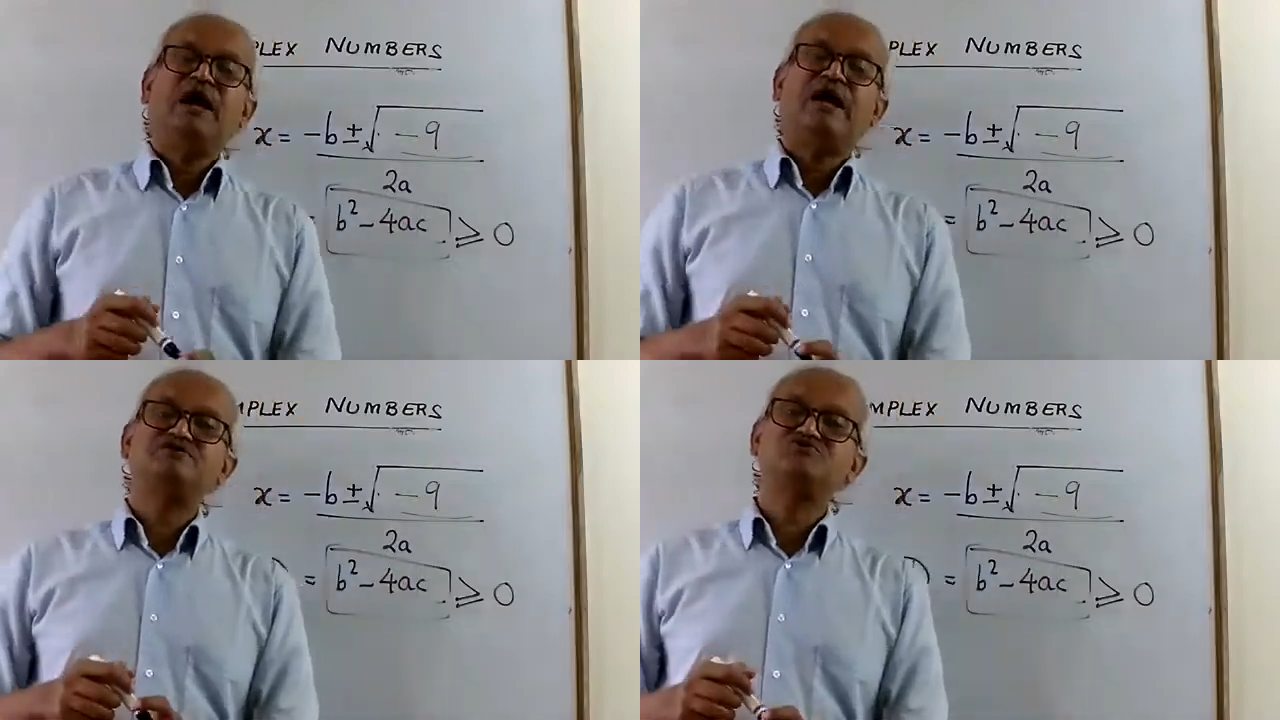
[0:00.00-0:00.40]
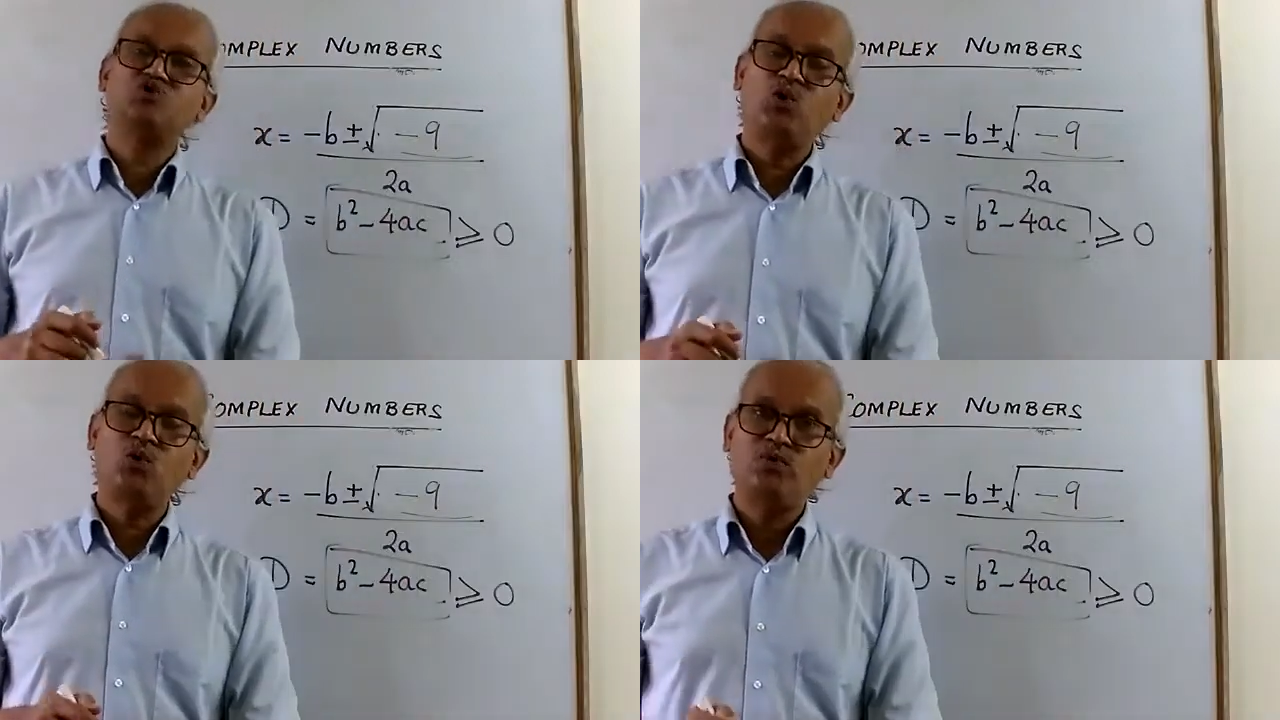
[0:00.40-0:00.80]
And
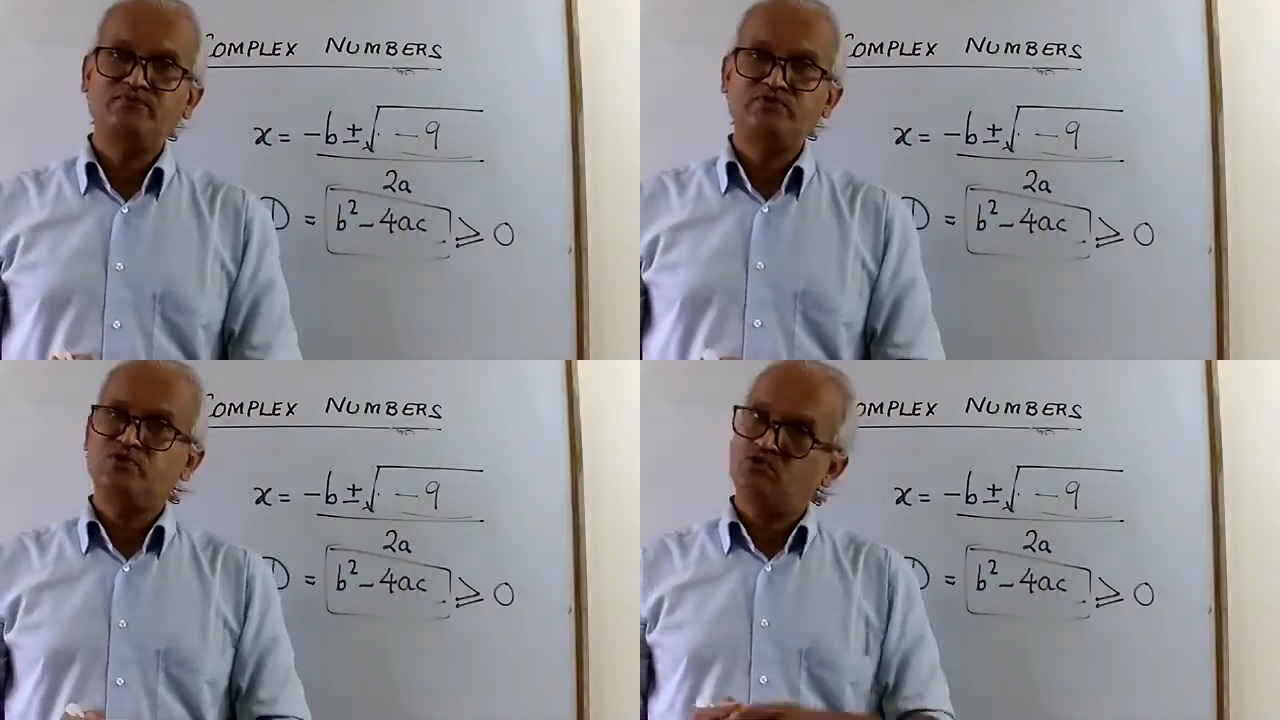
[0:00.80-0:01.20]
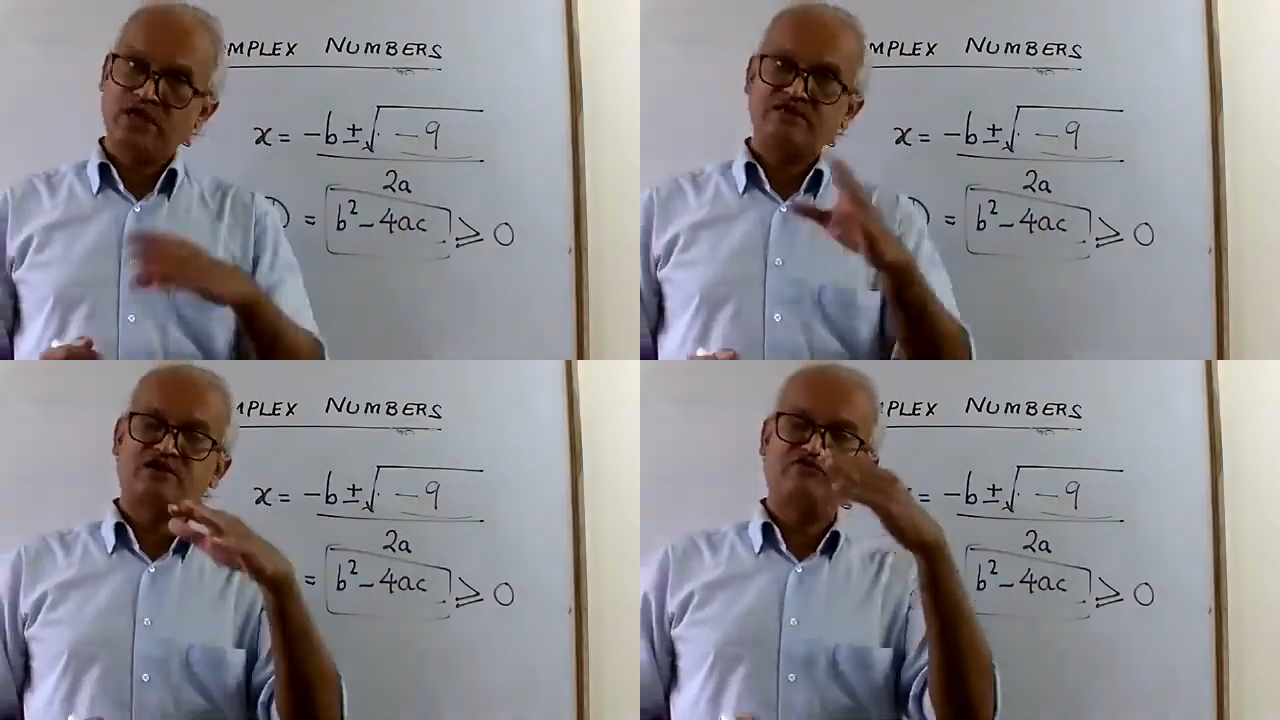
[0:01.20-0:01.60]
so you
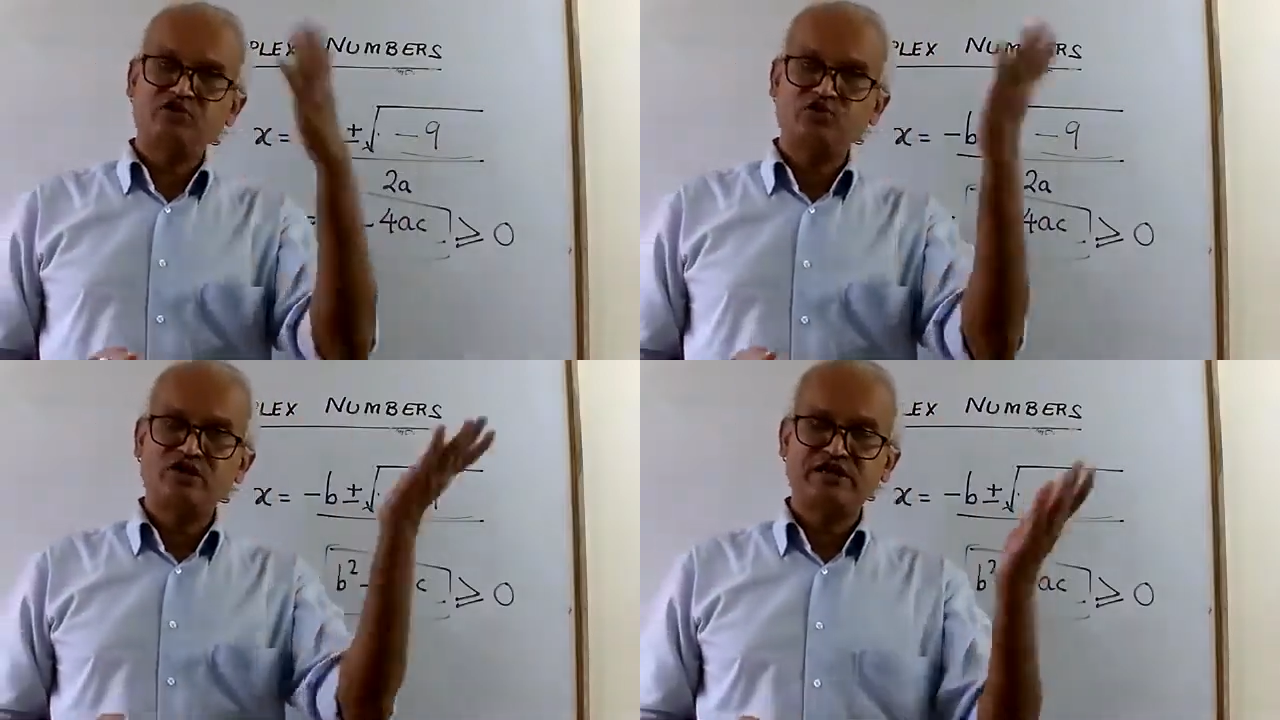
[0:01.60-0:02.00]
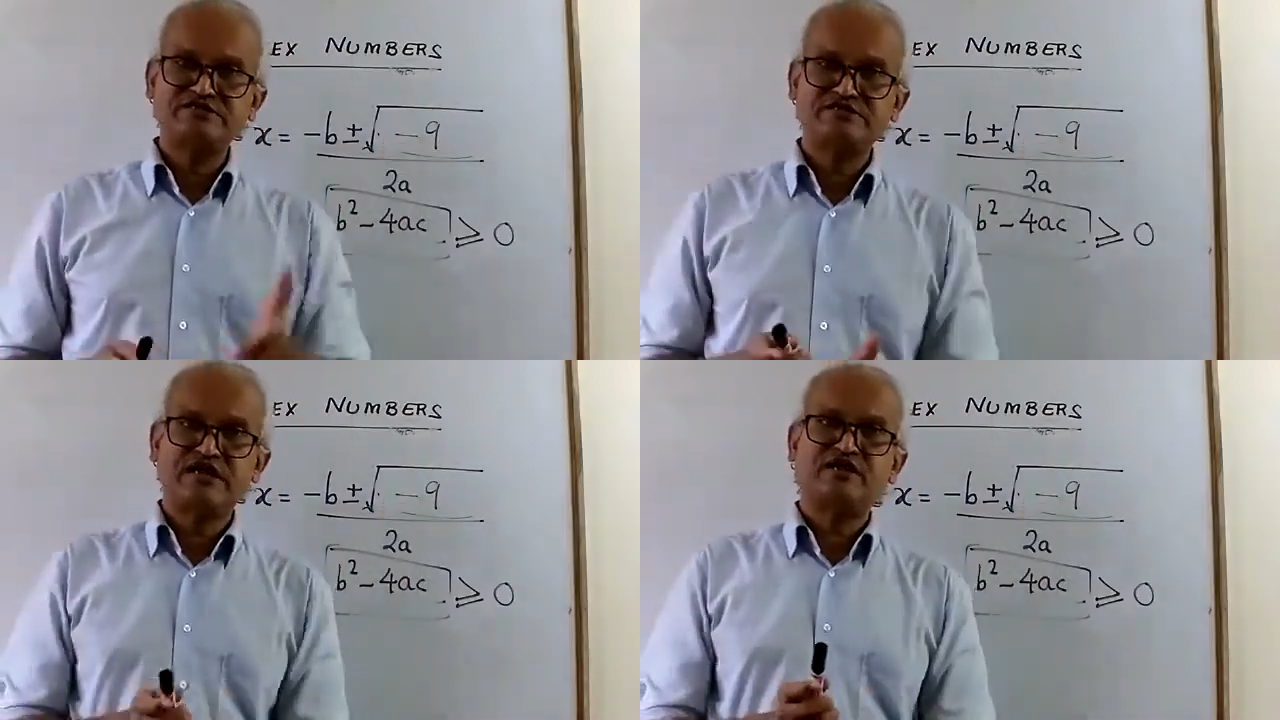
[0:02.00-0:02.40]
can refer to your
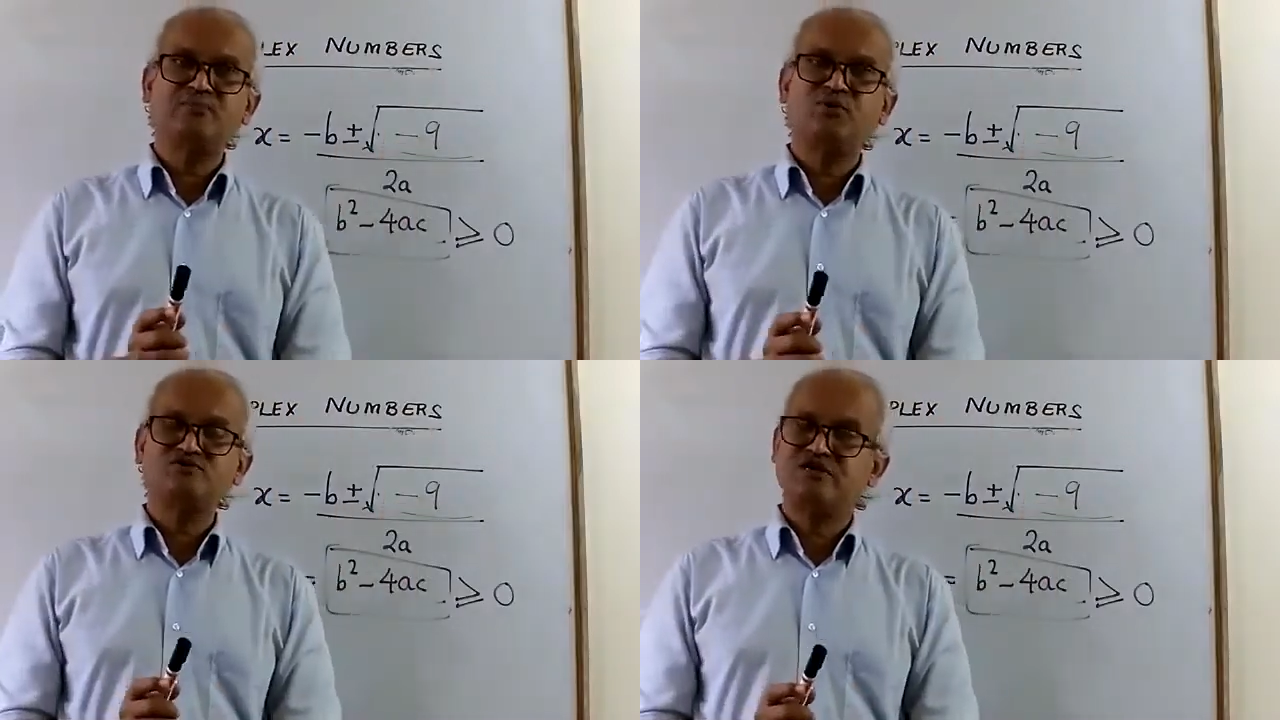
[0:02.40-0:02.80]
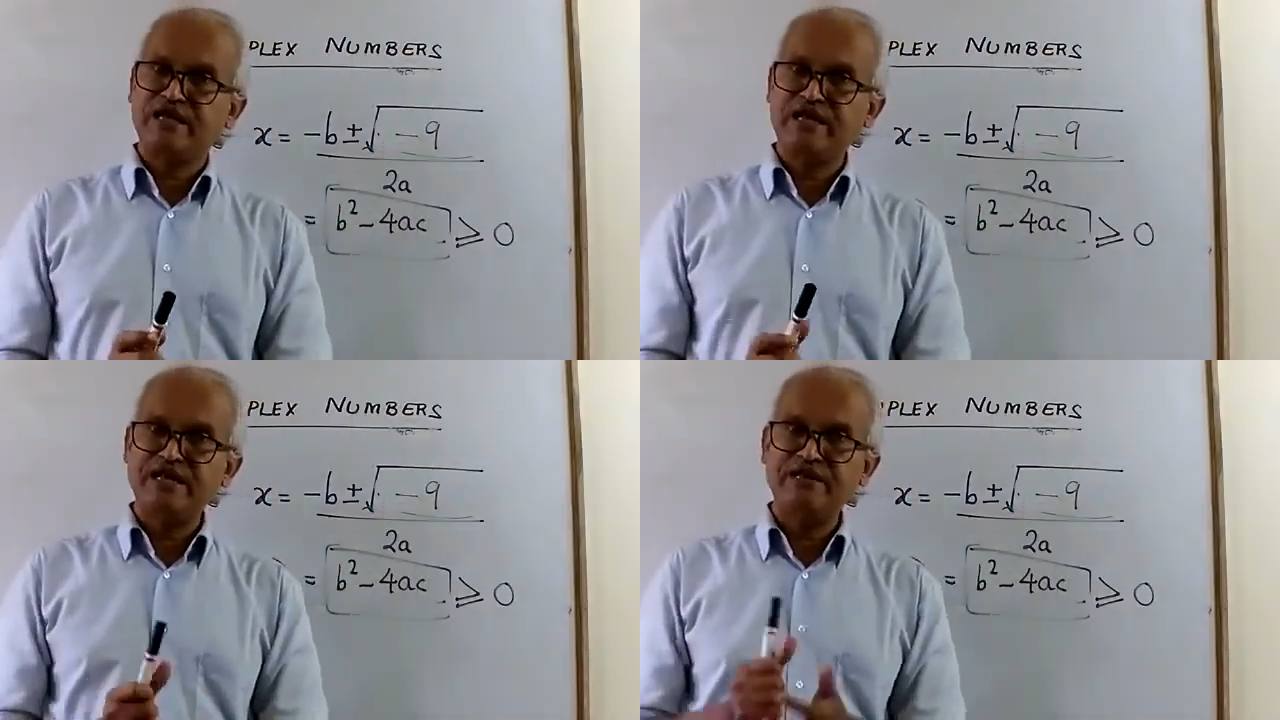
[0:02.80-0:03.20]
10th standard books
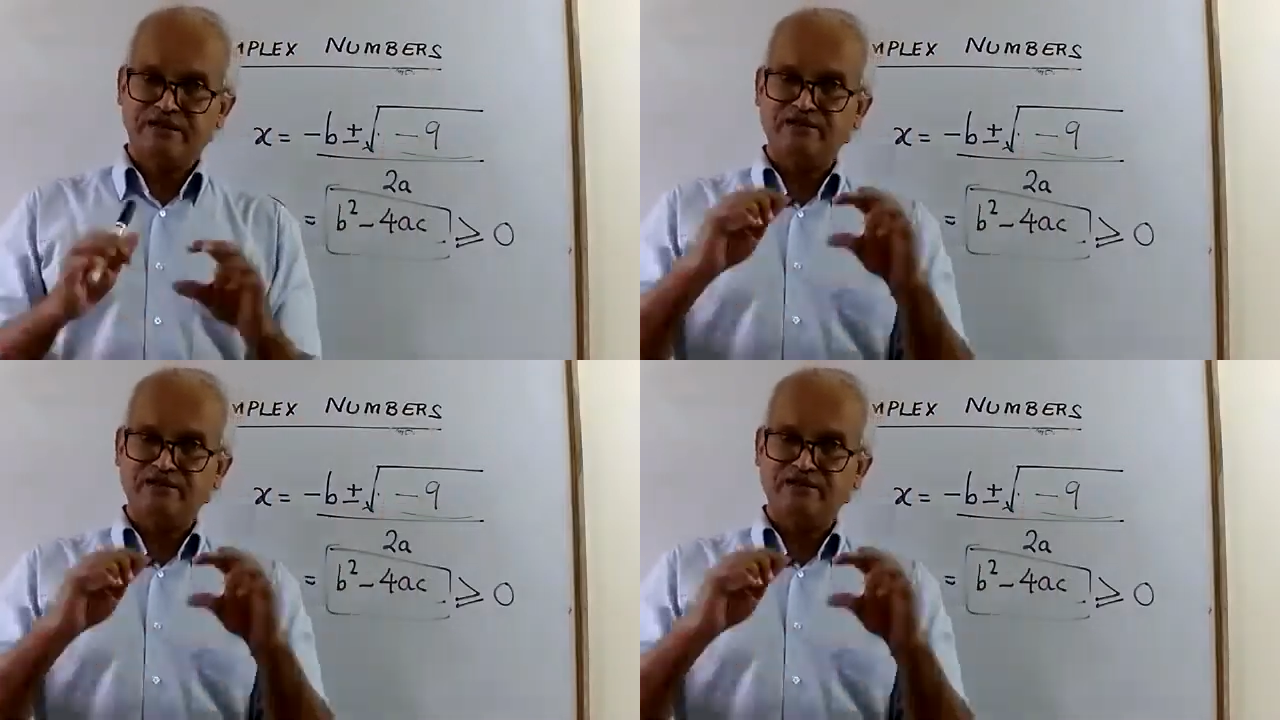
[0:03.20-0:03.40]
again.